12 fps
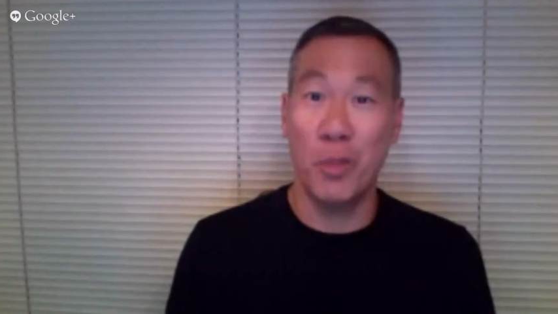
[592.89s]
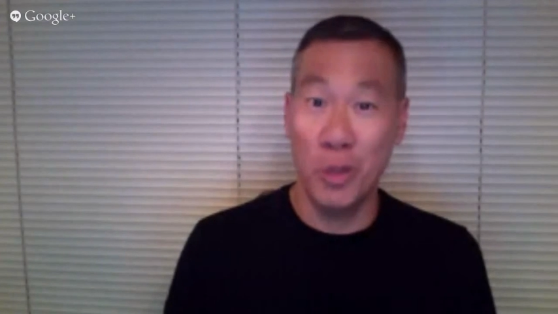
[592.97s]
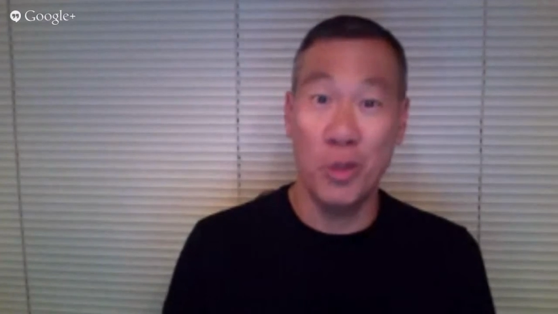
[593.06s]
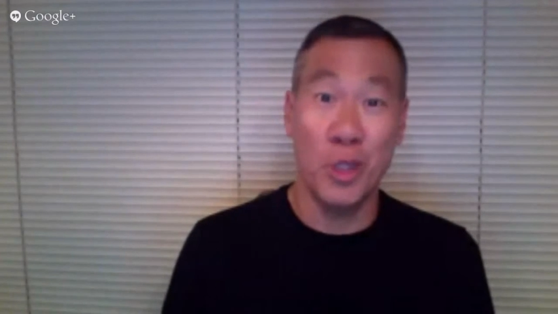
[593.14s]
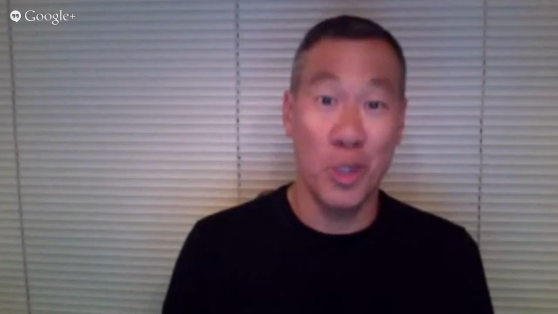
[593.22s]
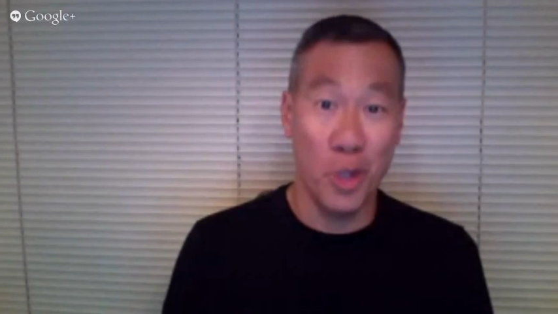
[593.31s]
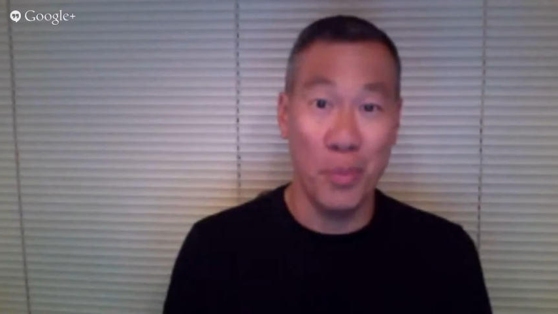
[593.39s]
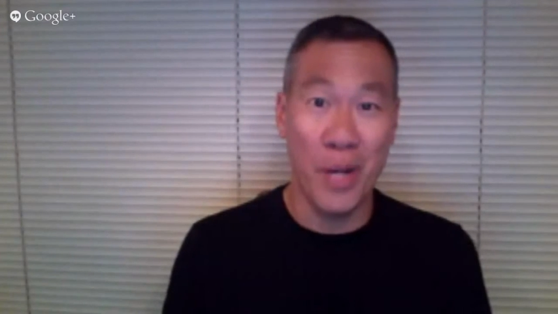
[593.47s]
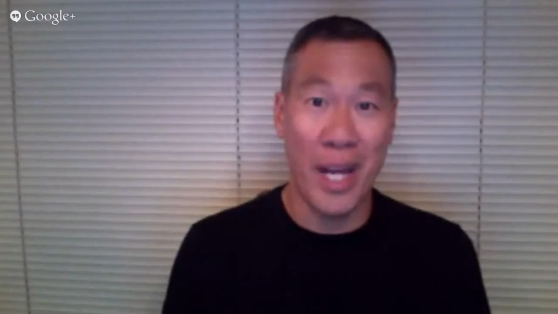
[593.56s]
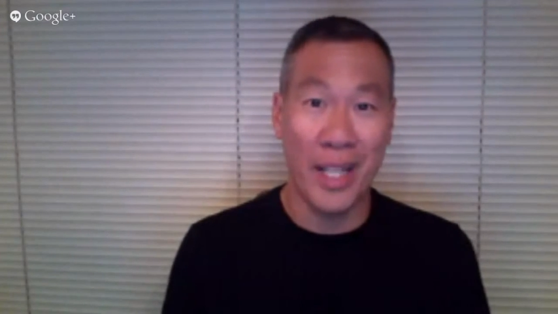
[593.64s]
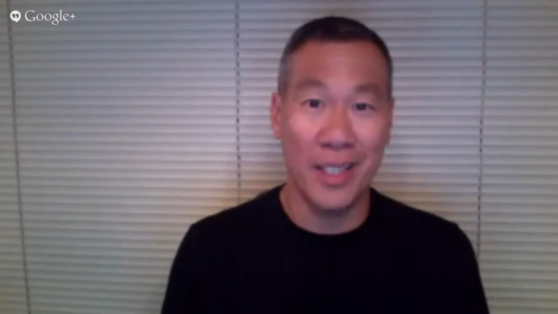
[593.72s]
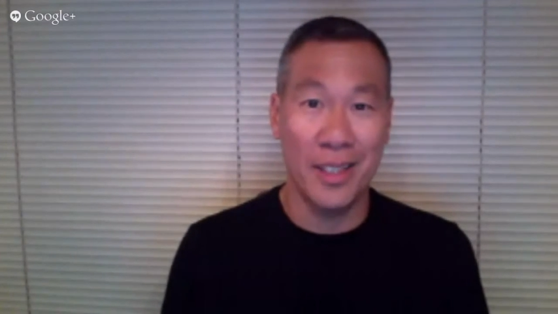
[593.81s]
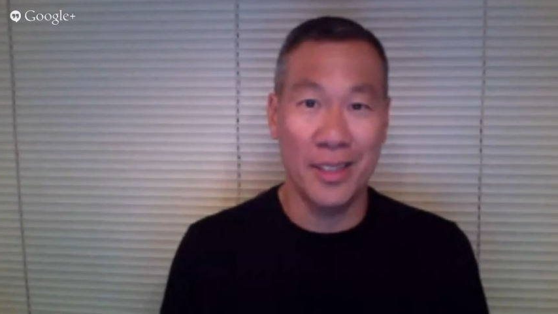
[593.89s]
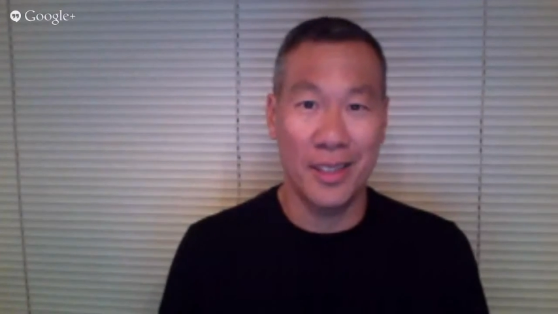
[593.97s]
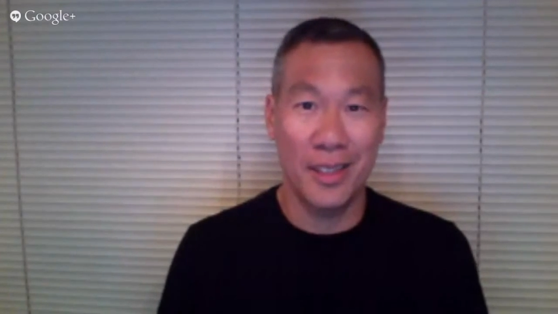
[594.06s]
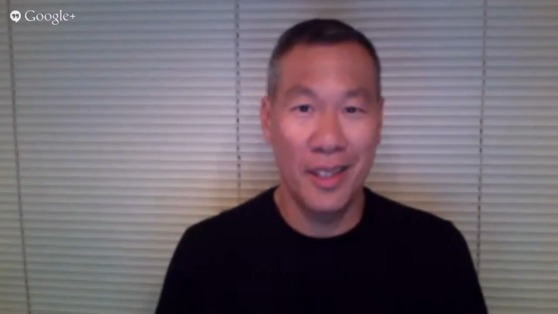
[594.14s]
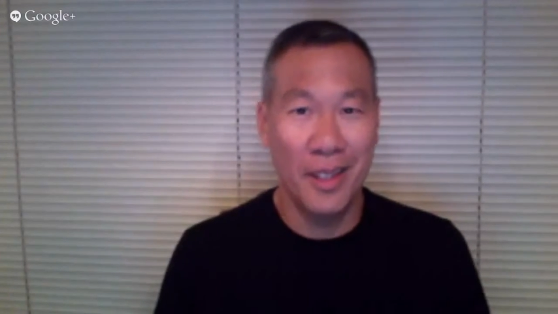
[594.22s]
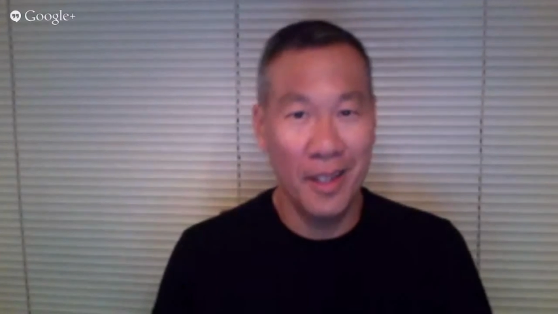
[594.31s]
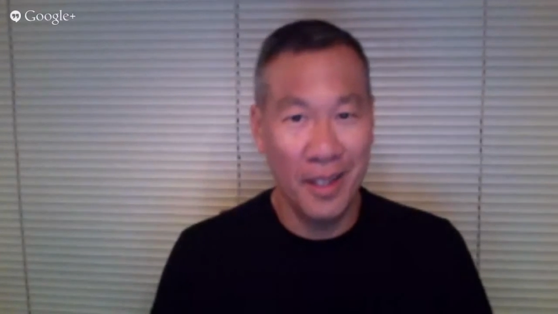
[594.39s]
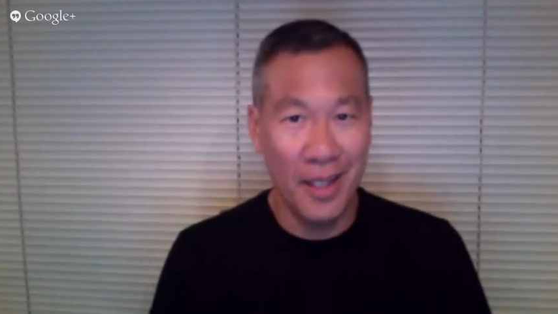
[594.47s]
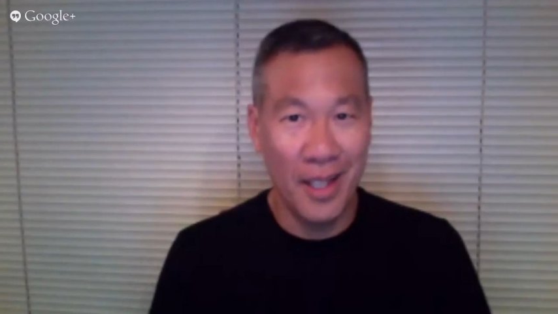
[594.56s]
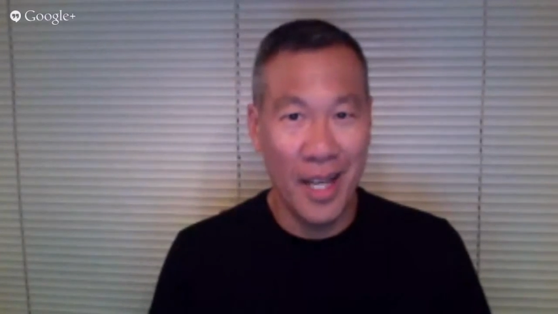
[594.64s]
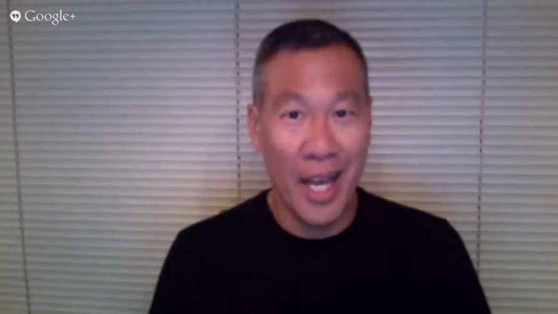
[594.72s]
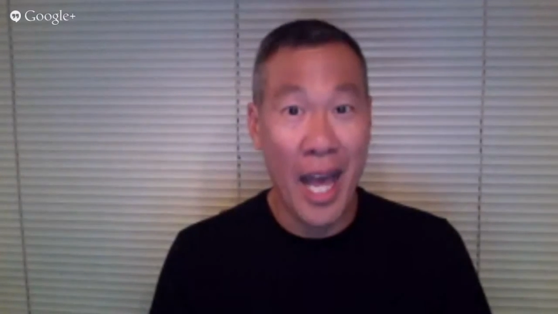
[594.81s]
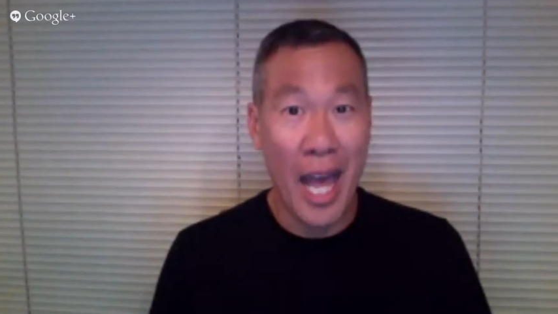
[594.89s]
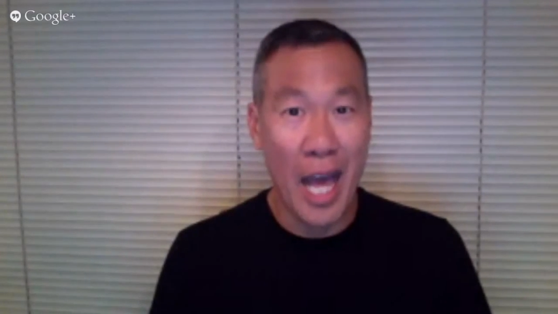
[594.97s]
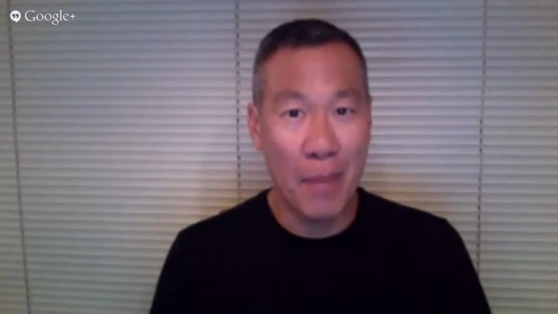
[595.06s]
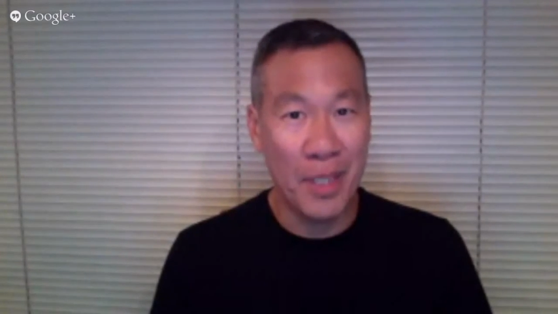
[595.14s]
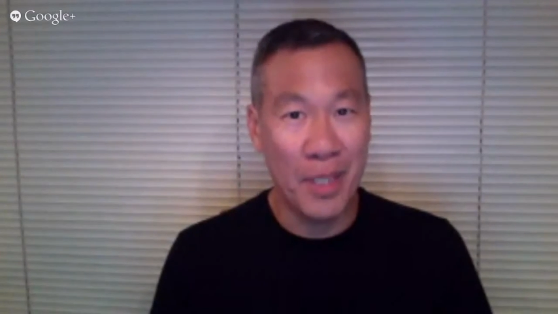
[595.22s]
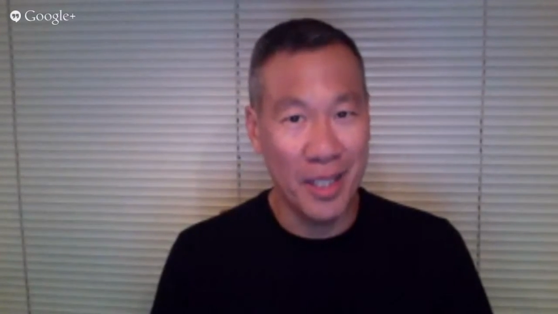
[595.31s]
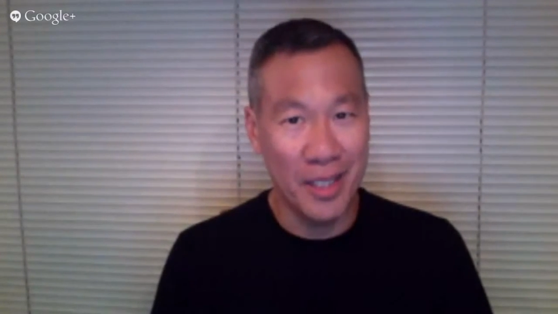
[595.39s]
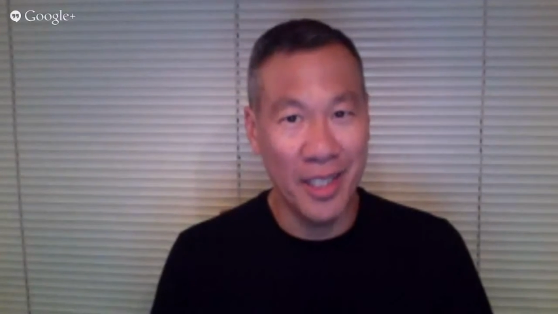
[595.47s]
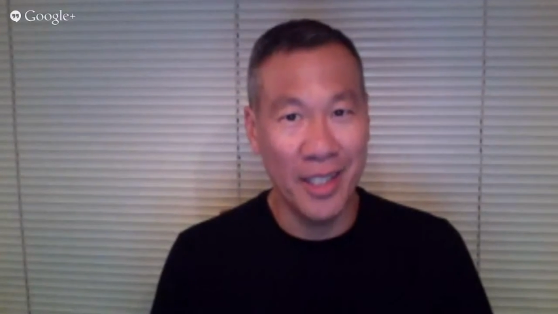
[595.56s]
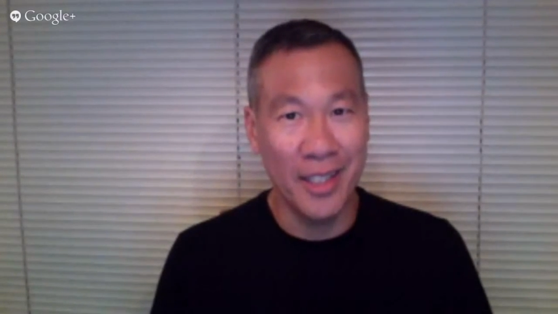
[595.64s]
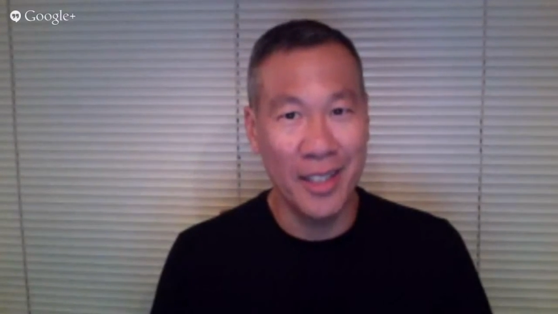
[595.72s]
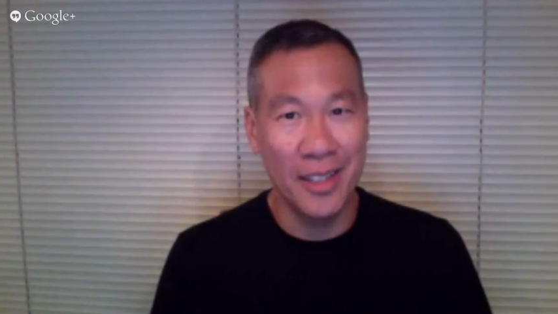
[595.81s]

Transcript: you in your practice. Happy hunting.